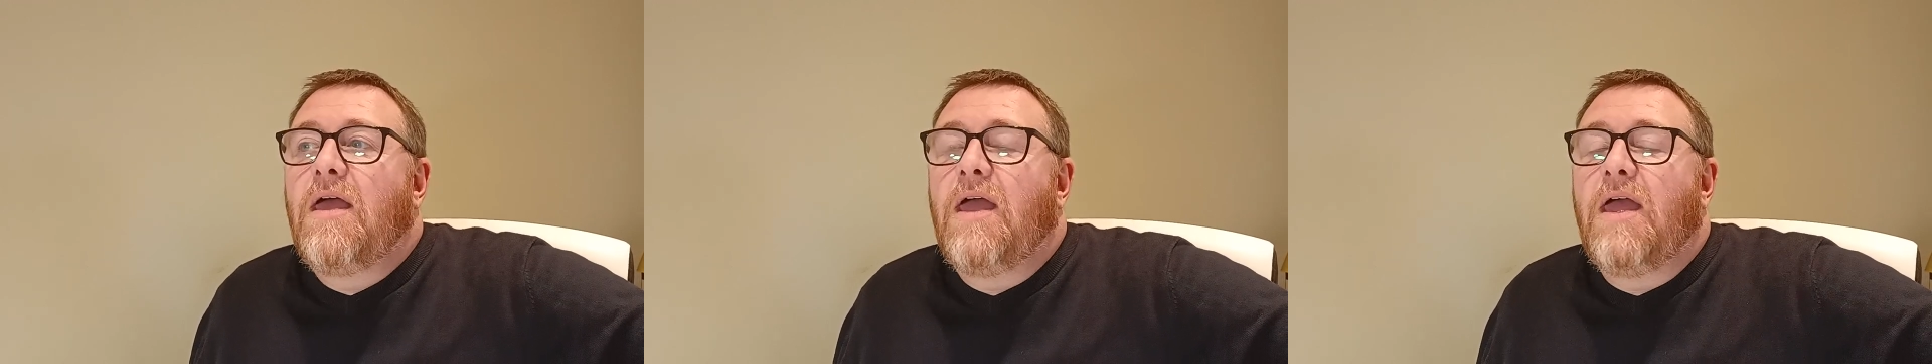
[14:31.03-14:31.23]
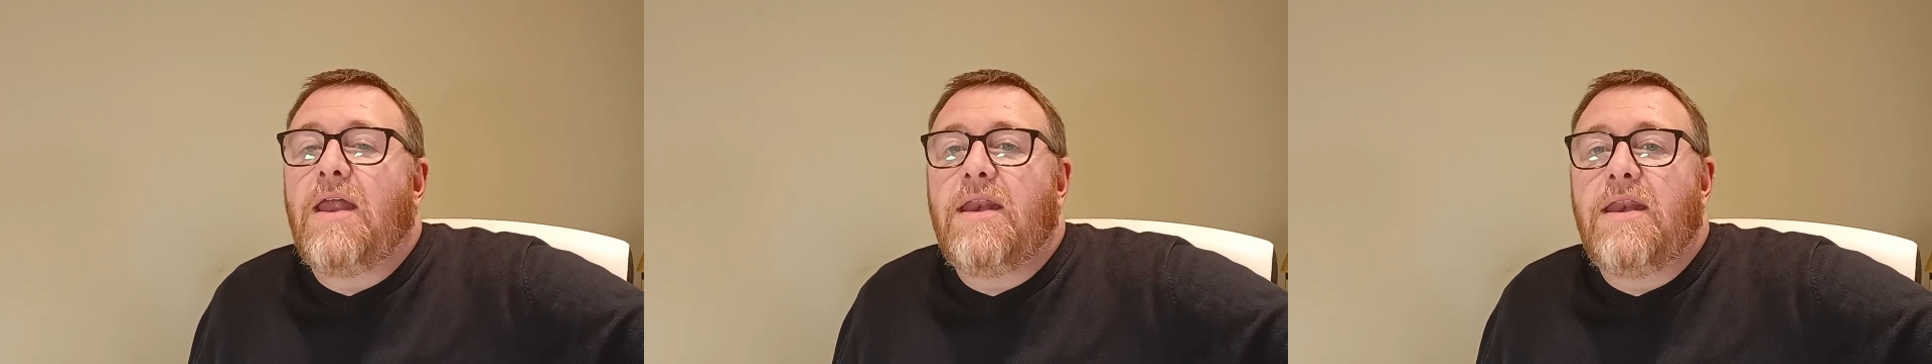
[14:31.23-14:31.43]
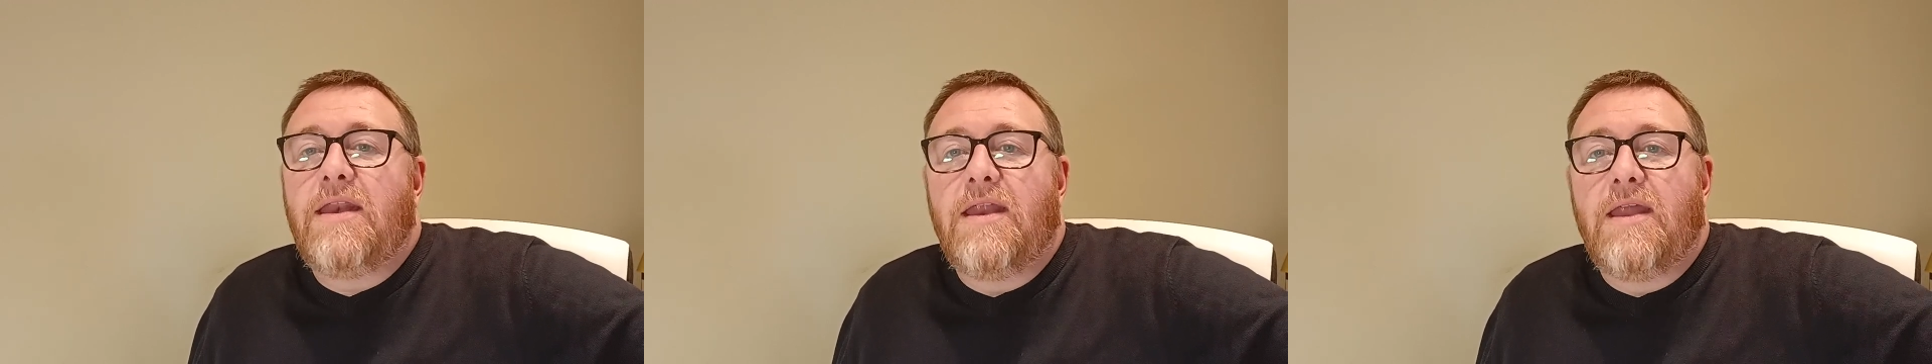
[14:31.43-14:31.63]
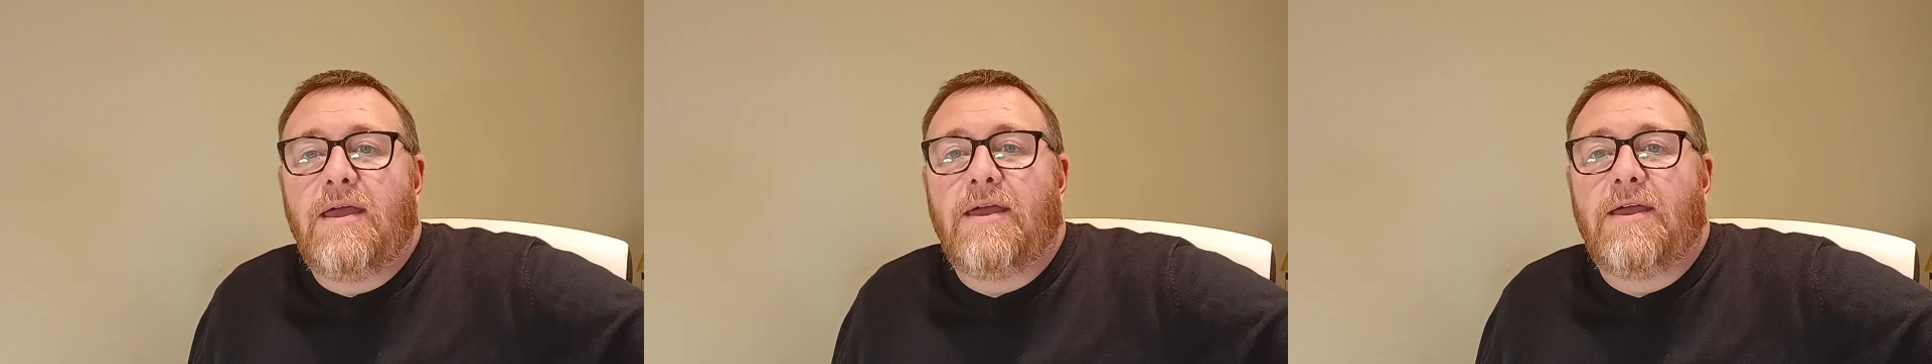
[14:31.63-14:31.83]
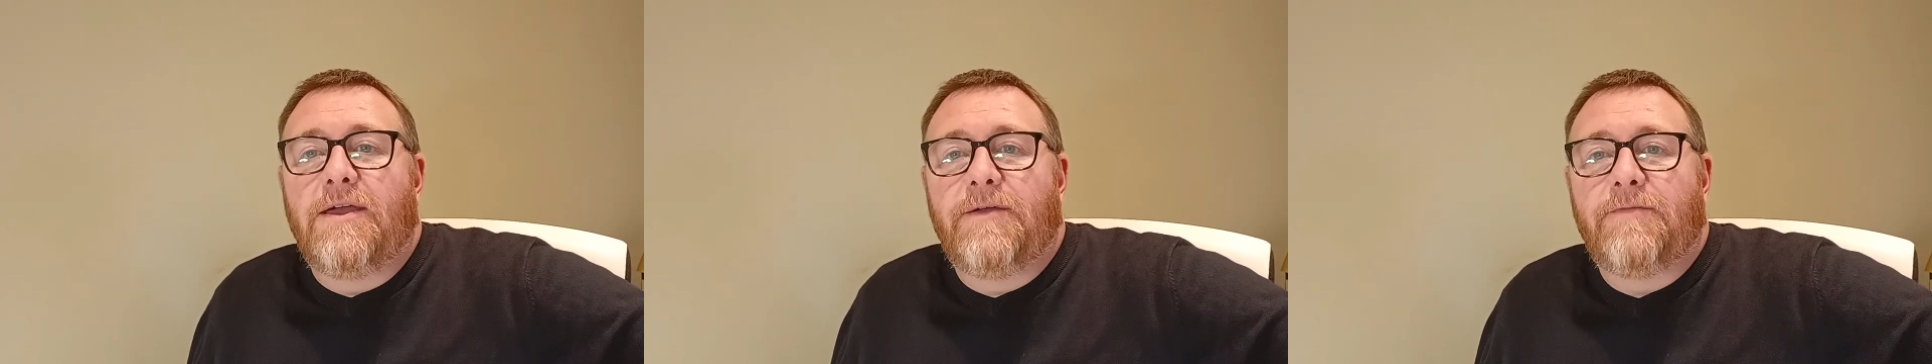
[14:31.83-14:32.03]
in
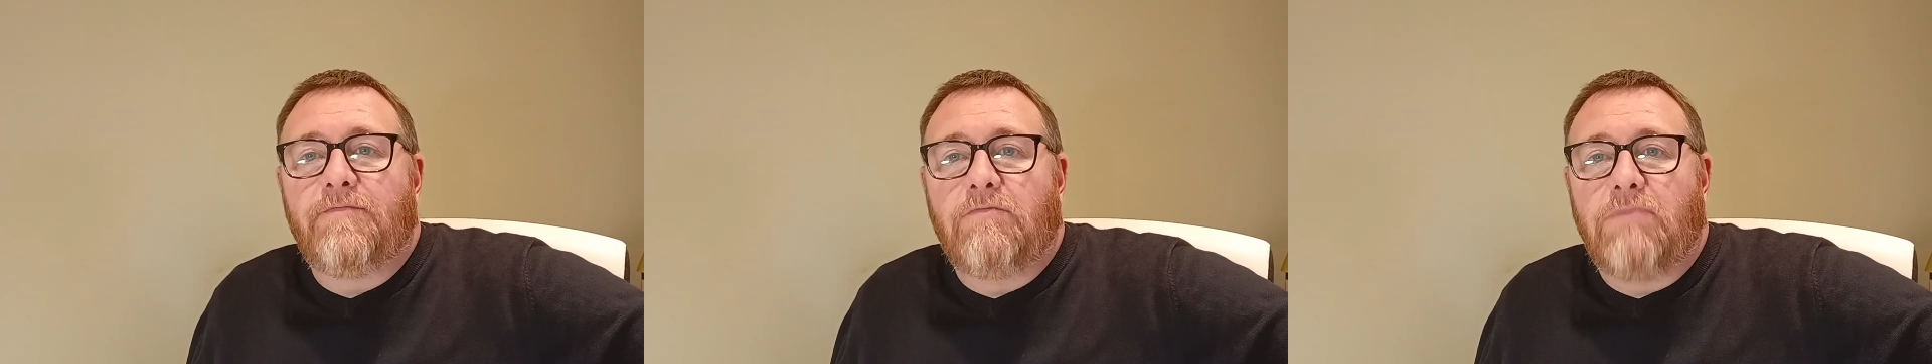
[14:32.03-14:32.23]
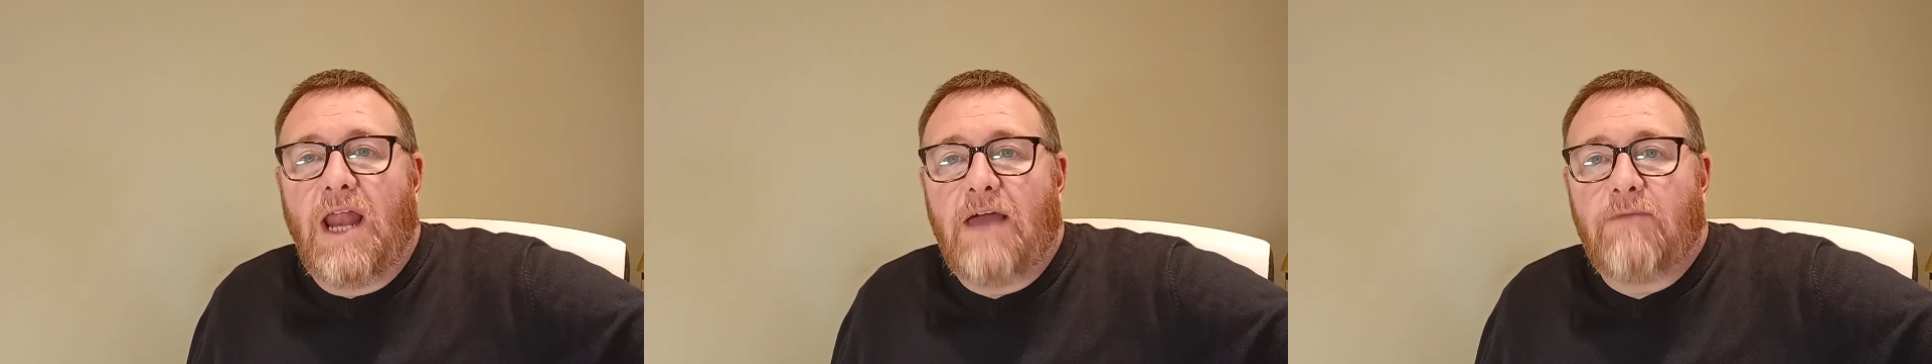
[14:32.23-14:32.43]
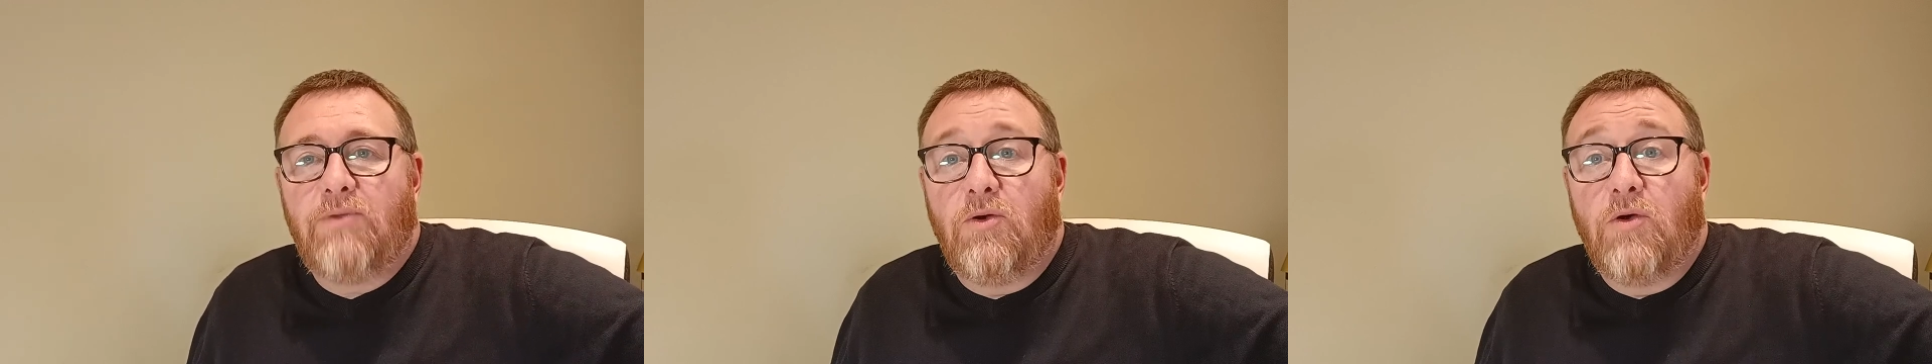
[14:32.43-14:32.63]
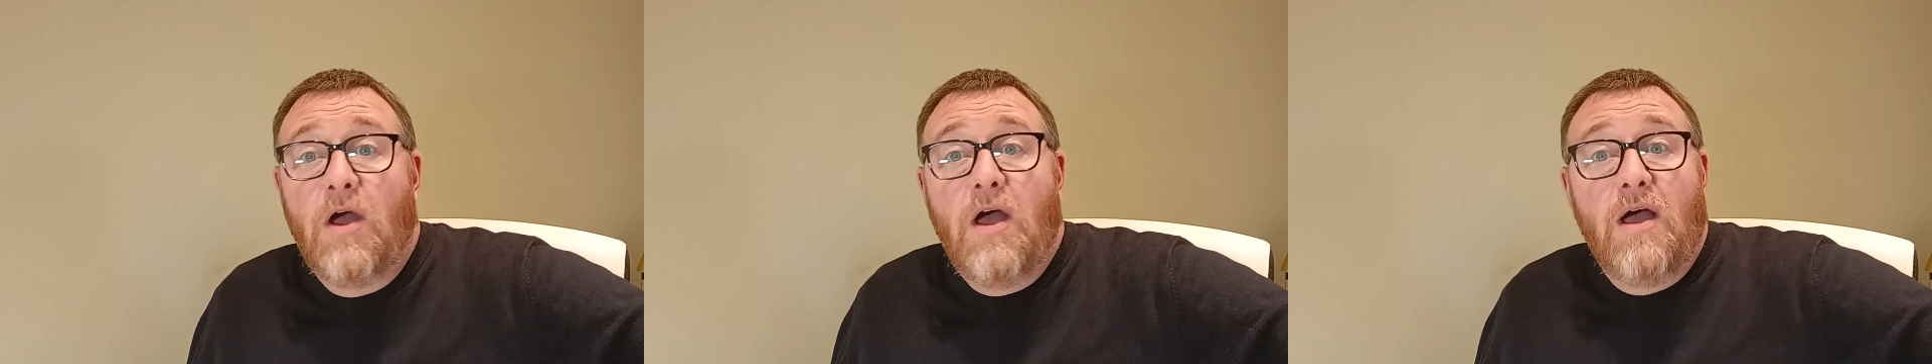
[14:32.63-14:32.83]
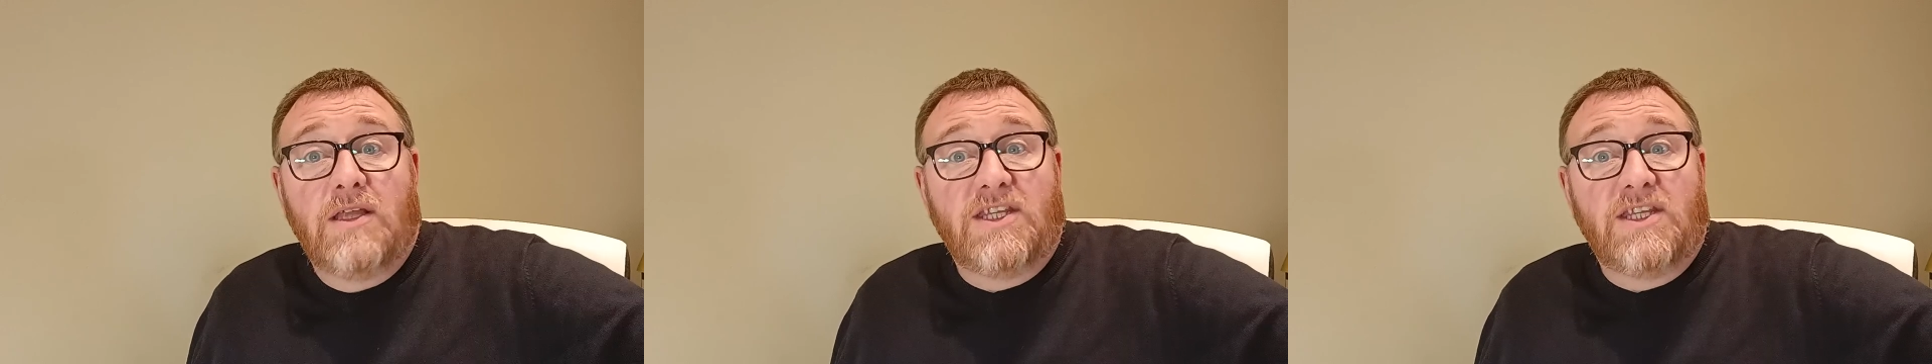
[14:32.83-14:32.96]
uh, Blackpool